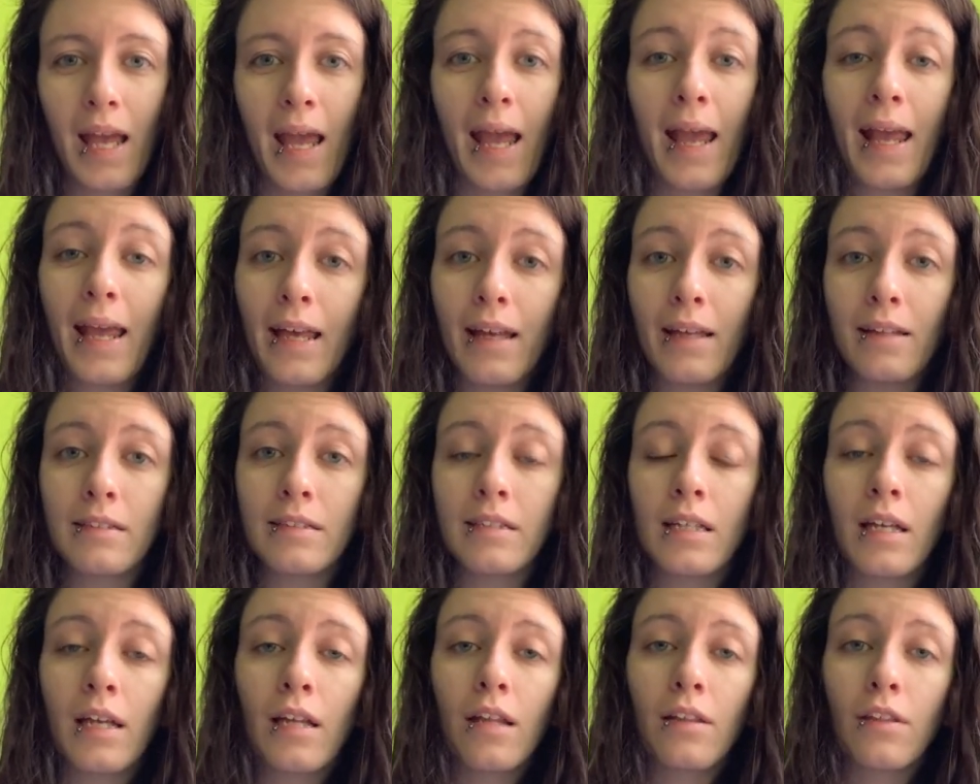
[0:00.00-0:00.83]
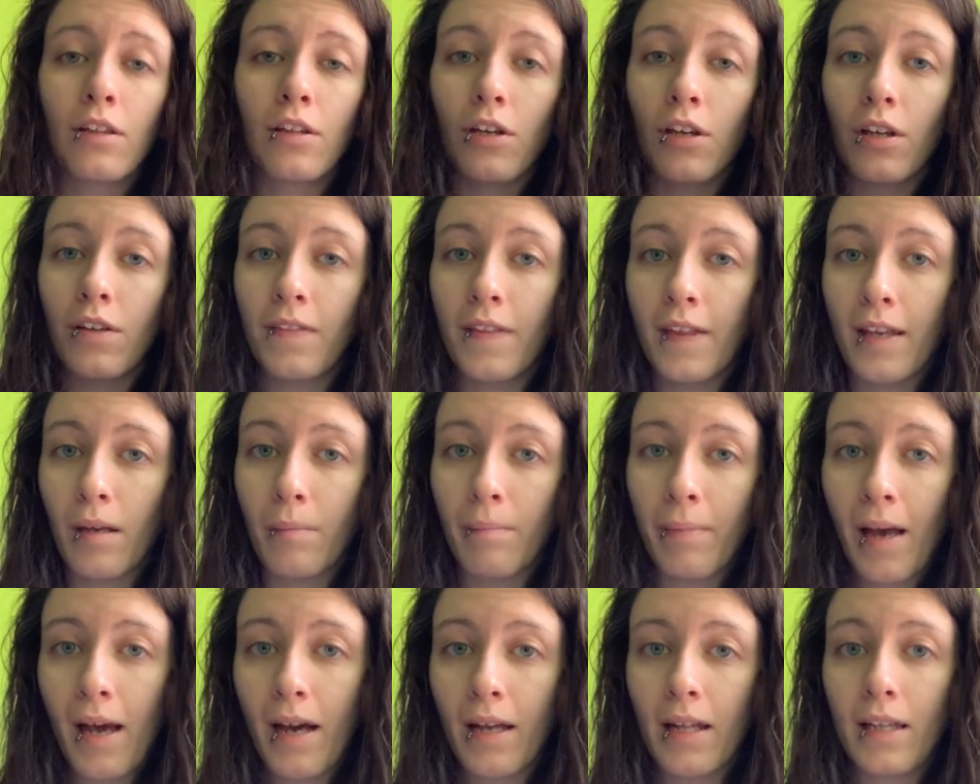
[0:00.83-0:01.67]
And the good thing
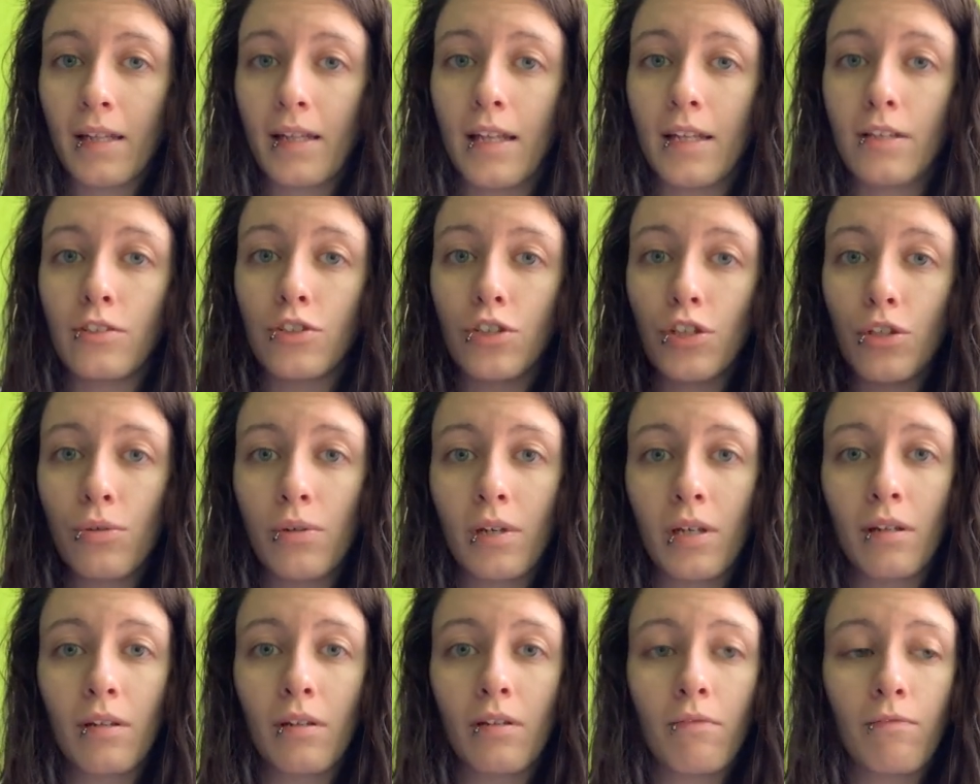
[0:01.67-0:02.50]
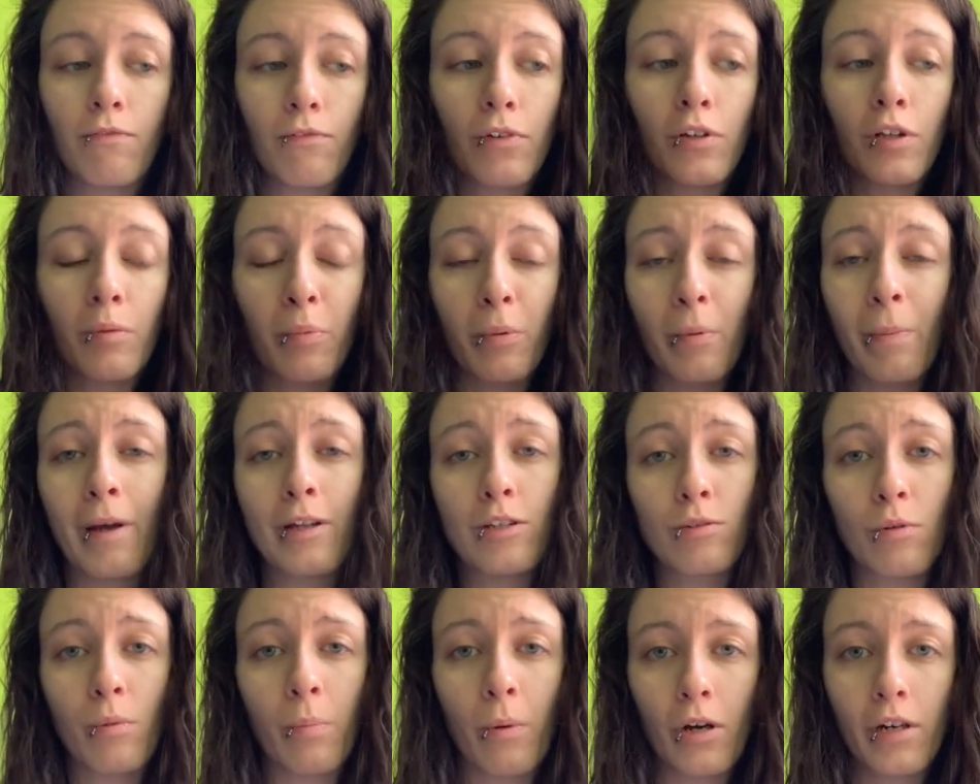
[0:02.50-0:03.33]
about it is you can, for the
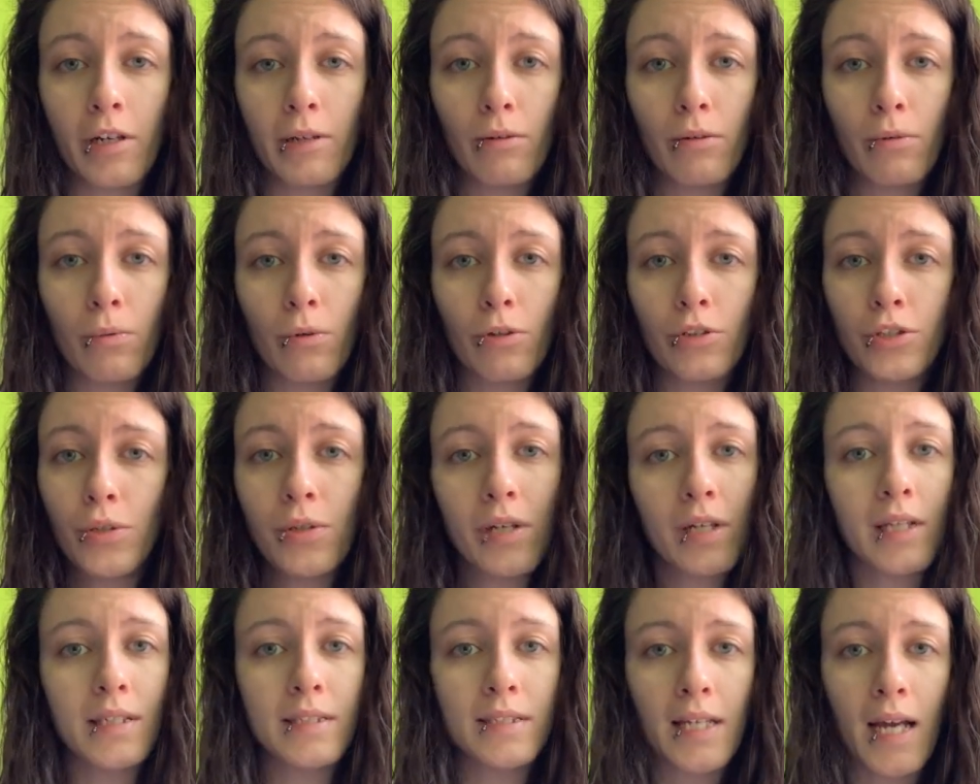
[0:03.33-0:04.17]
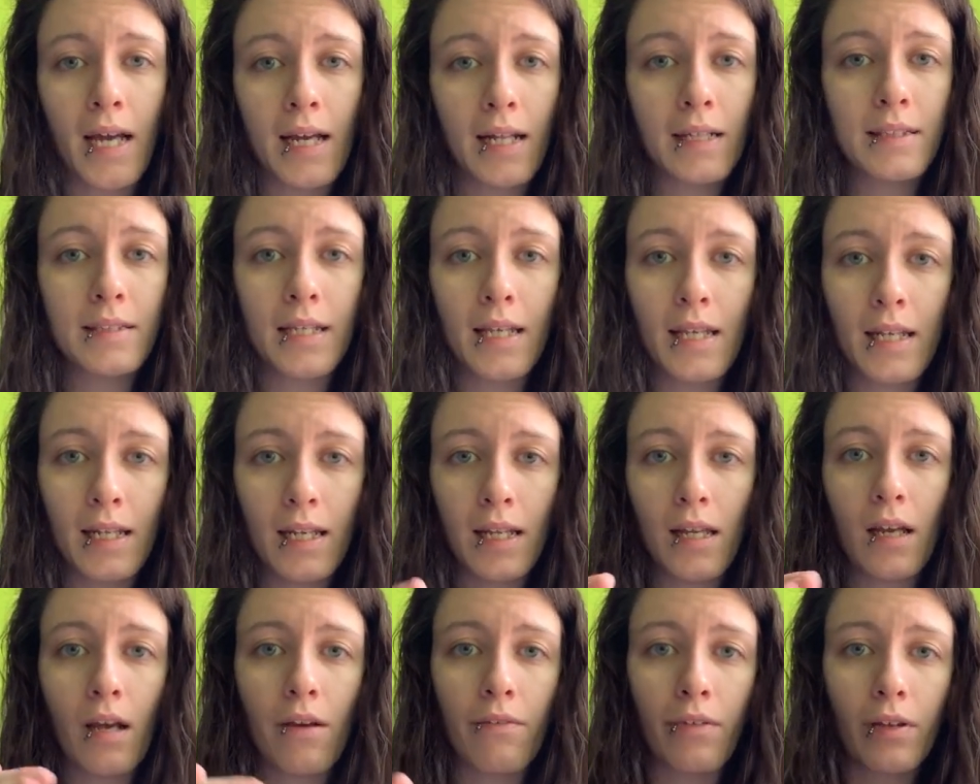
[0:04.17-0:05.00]
perpetual party reward, you can assign it to
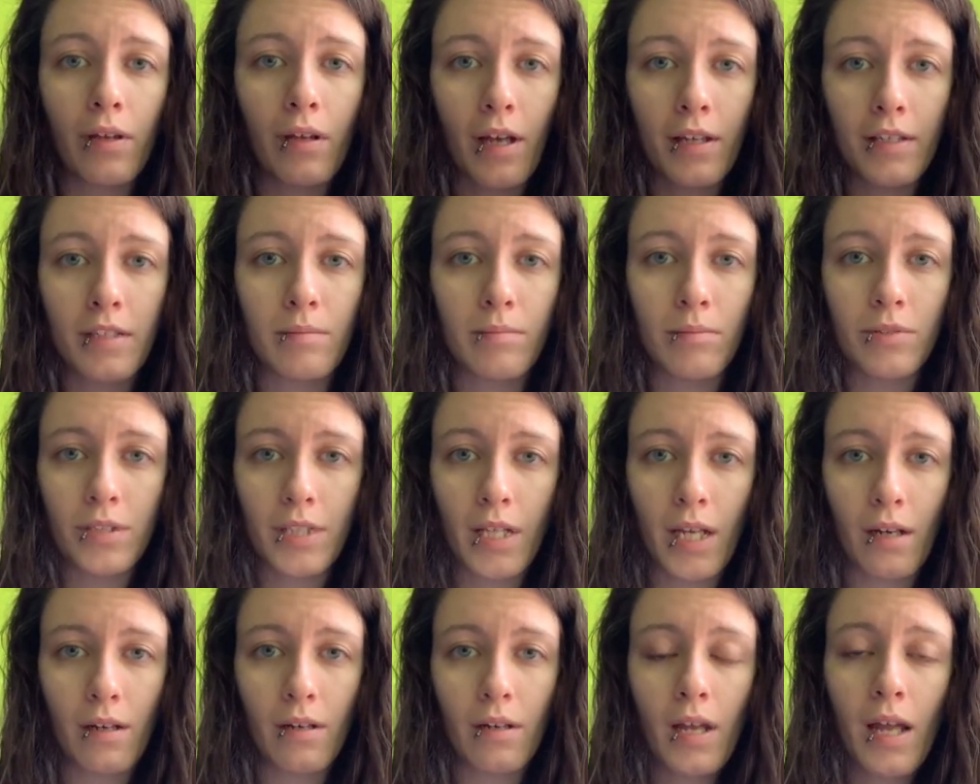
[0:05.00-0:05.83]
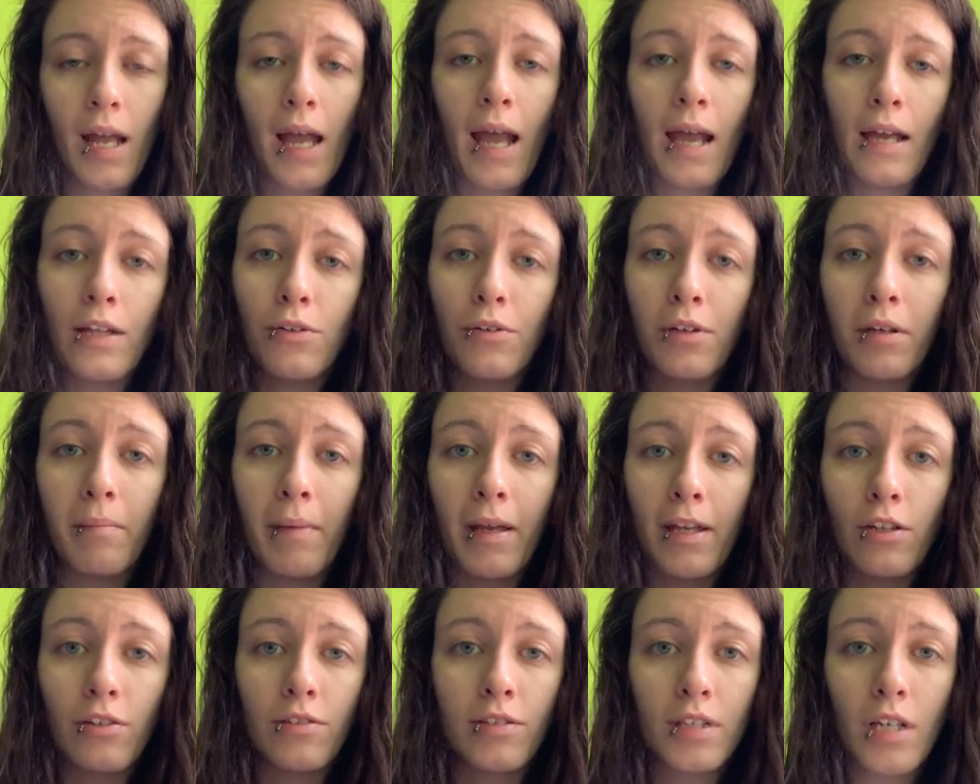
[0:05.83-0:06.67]
any of the customers there, and you can
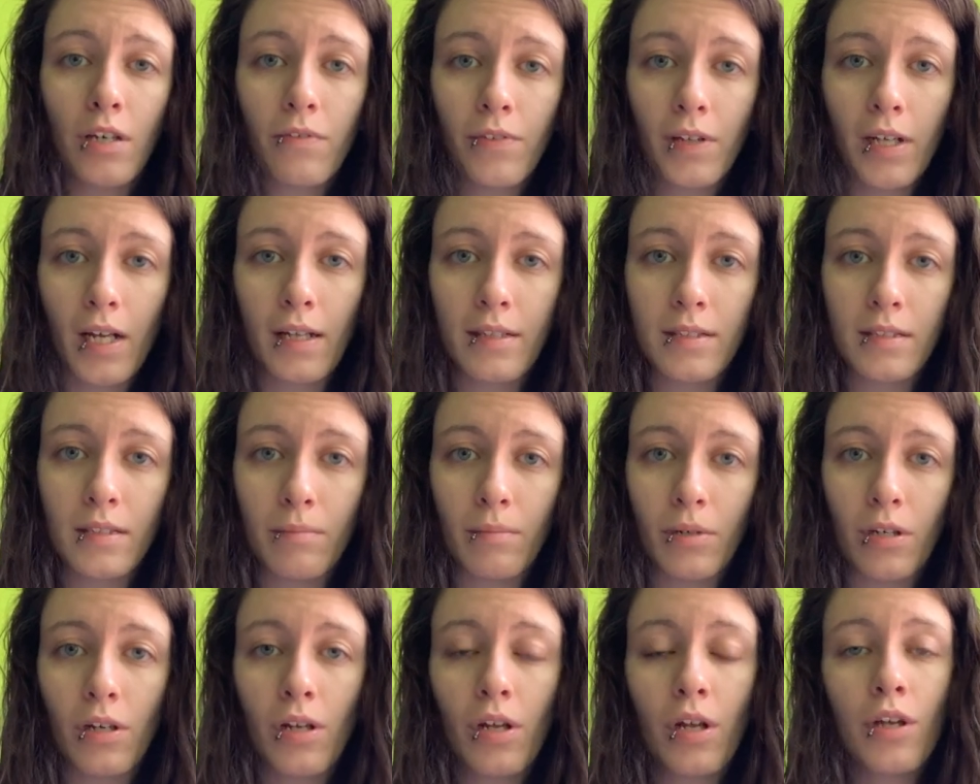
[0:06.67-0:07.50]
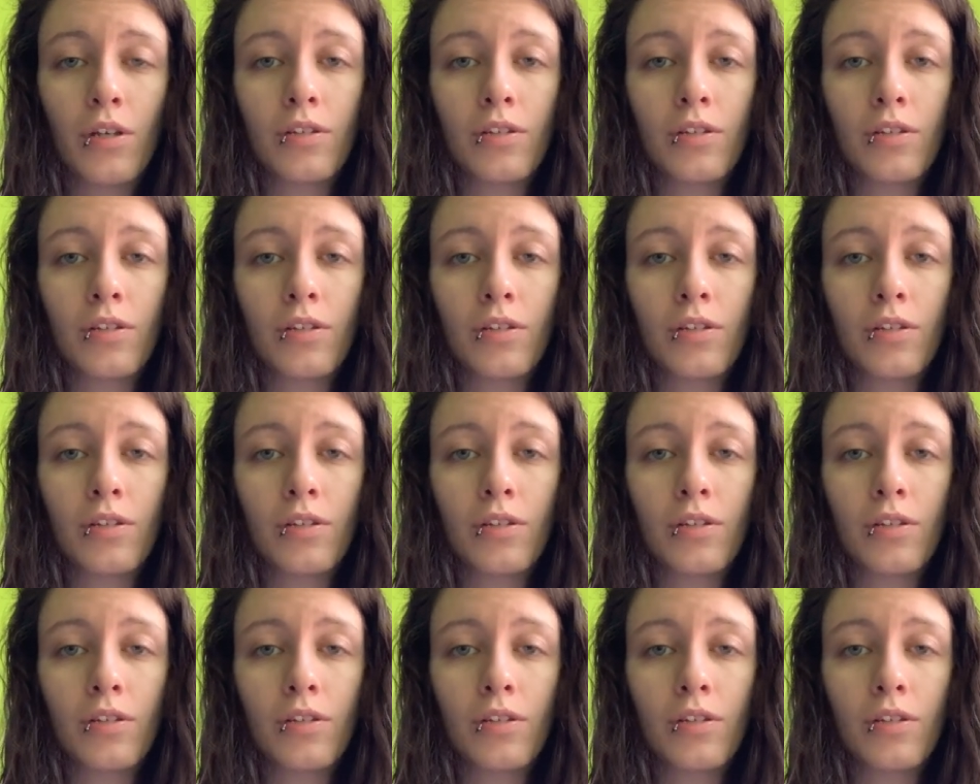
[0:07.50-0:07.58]
make yourself a customer.